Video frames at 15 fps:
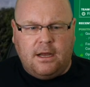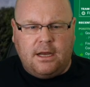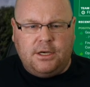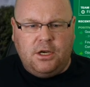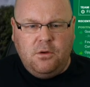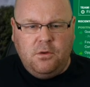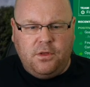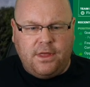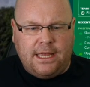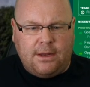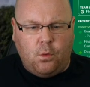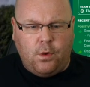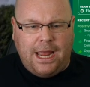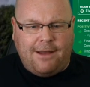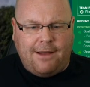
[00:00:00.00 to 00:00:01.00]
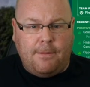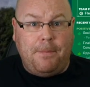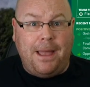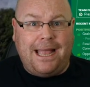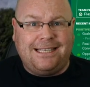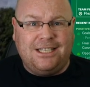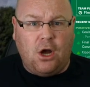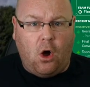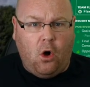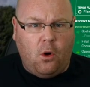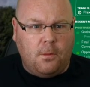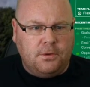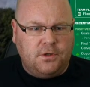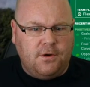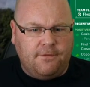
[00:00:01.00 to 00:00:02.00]
I do think we have a better
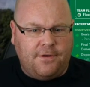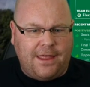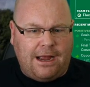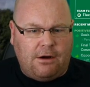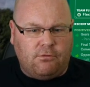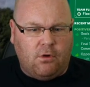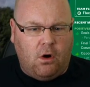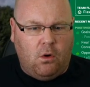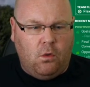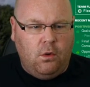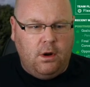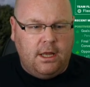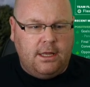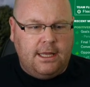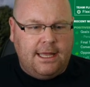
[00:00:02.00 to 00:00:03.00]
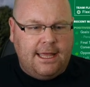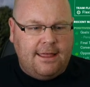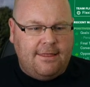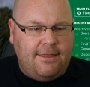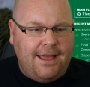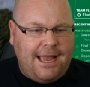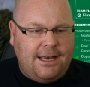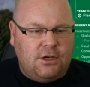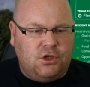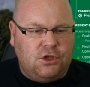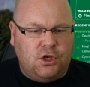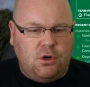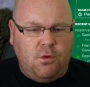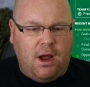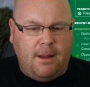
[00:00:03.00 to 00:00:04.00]
option for that role than
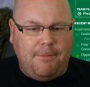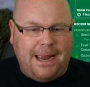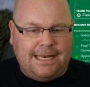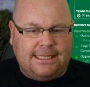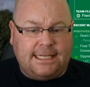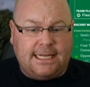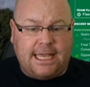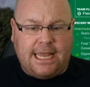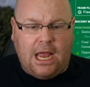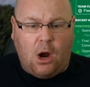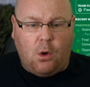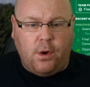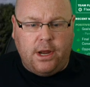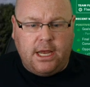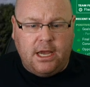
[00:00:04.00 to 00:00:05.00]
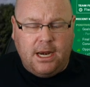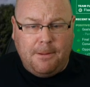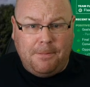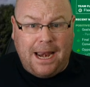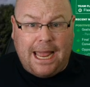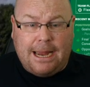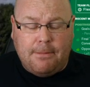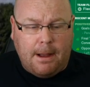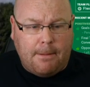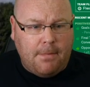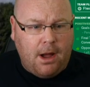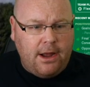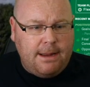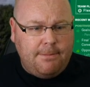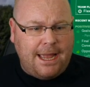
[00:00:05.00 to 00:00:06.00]
Zuhamensky. And we're going to blame
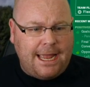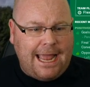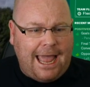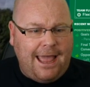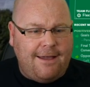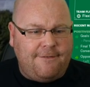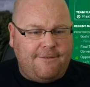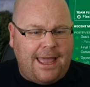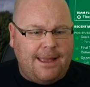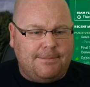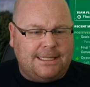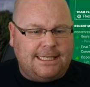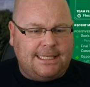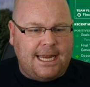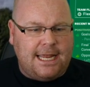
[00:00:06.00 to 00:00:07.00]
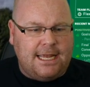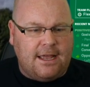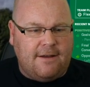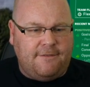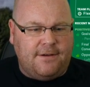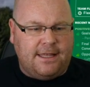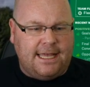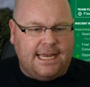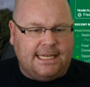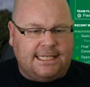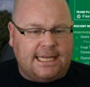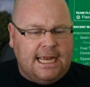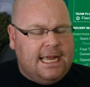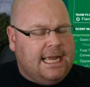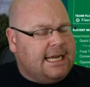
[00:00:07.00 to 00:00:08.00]
my mate FM Stinger for
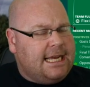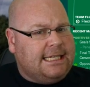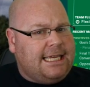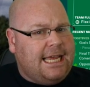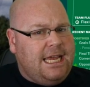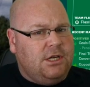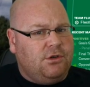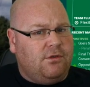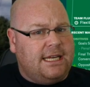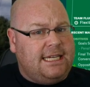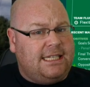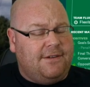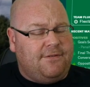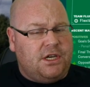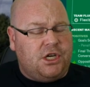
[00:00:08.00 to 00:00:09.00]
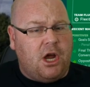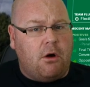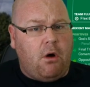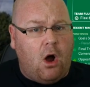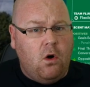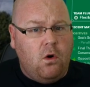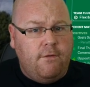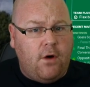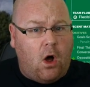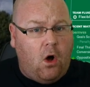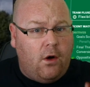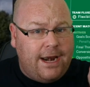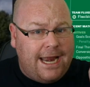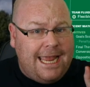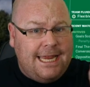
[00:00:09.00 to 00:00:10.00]
this, because he's released a video over
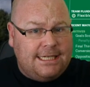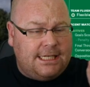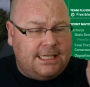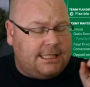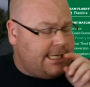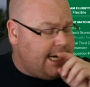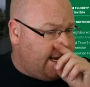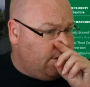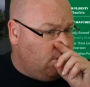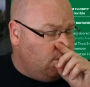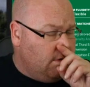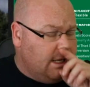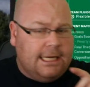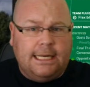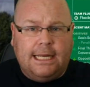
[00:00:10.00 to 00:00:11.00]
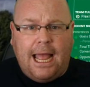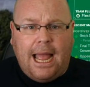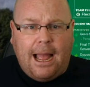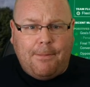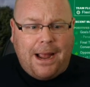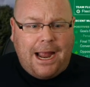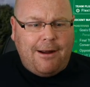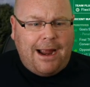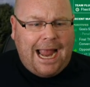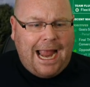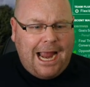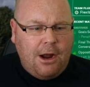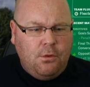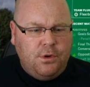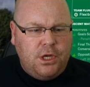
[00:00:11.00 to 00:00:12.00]
on his channel about
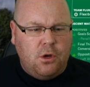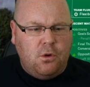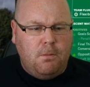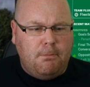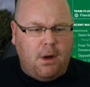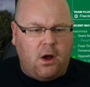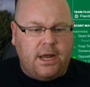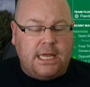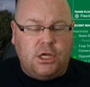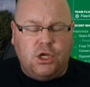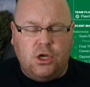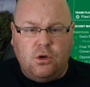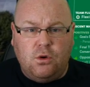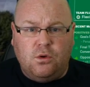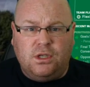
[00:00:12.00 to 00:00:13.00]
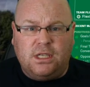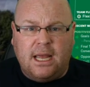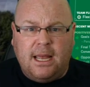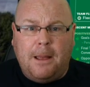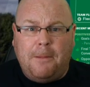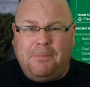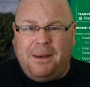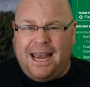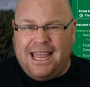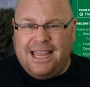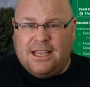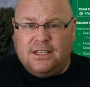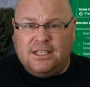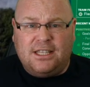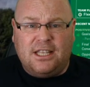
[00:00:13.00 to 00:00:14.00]
how you might use
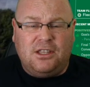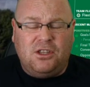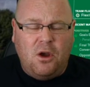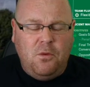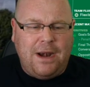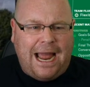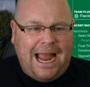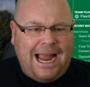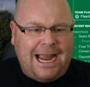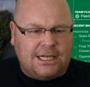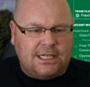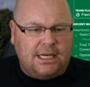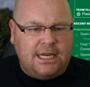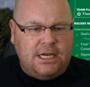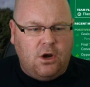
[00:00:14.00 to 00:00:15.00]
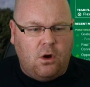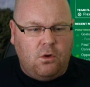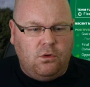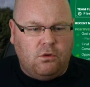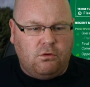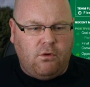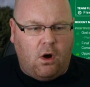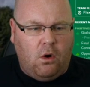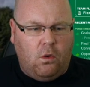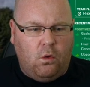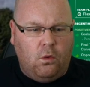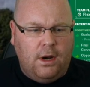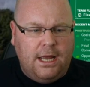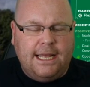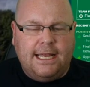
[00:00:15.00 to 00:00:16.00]
players that don't actually know the
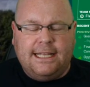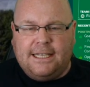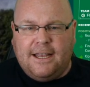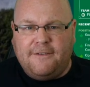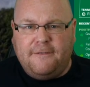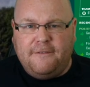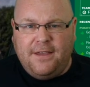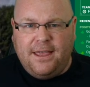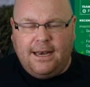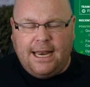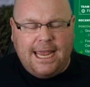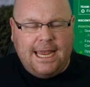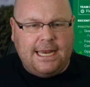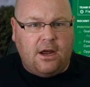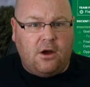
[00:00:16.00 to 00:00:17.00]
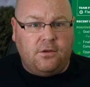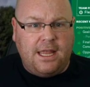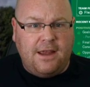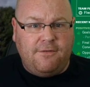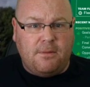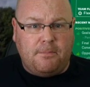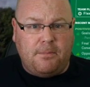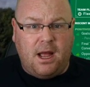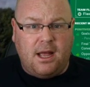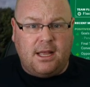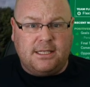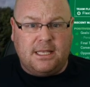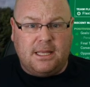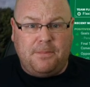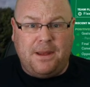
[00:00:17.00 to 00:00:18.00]
role to fill in on different
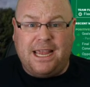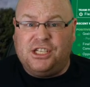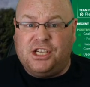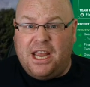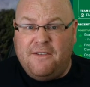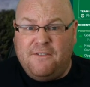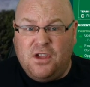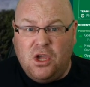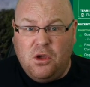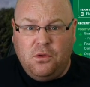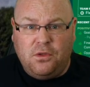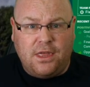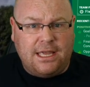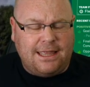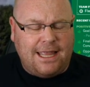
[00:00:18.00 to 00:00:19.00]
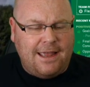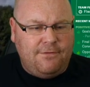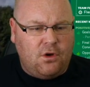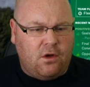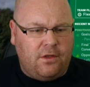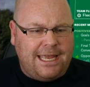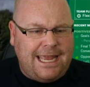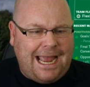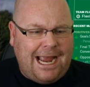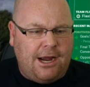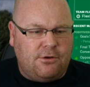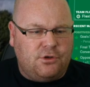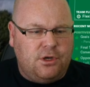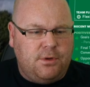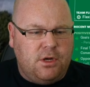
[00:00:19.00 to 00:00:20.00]
parts of the pitch if you think they've got the
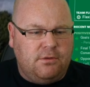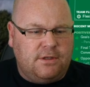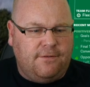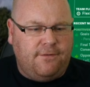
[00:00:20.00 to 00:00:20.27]
attributes